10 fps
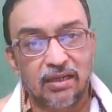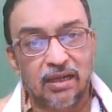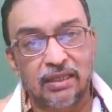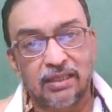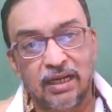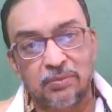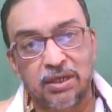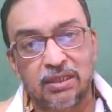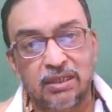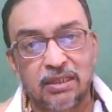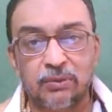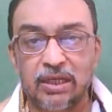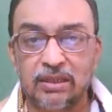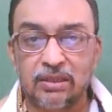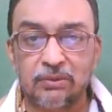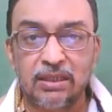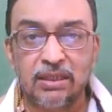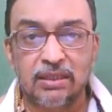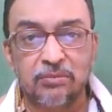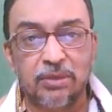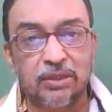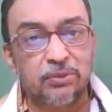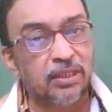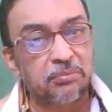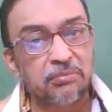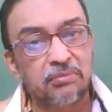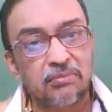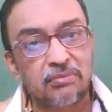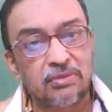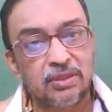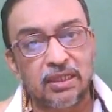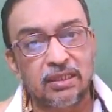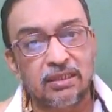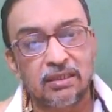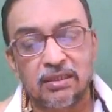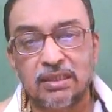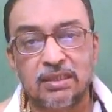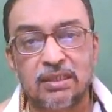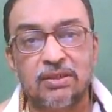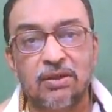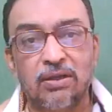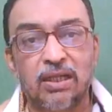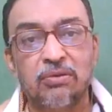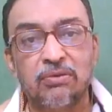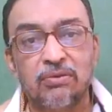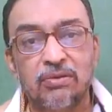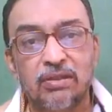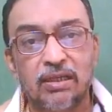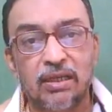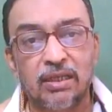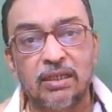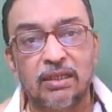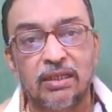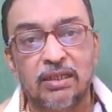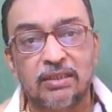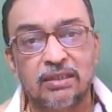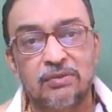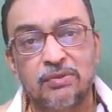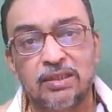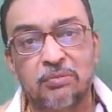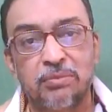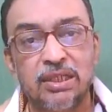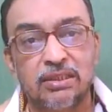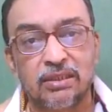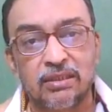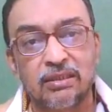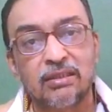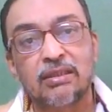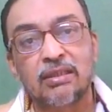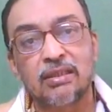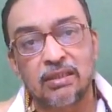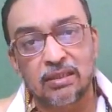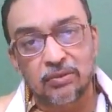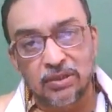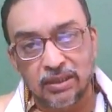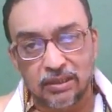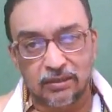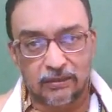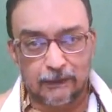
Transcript: And that party gave that covering letter back to them, saying this did not have any annexures which are mentioned in the covering letter.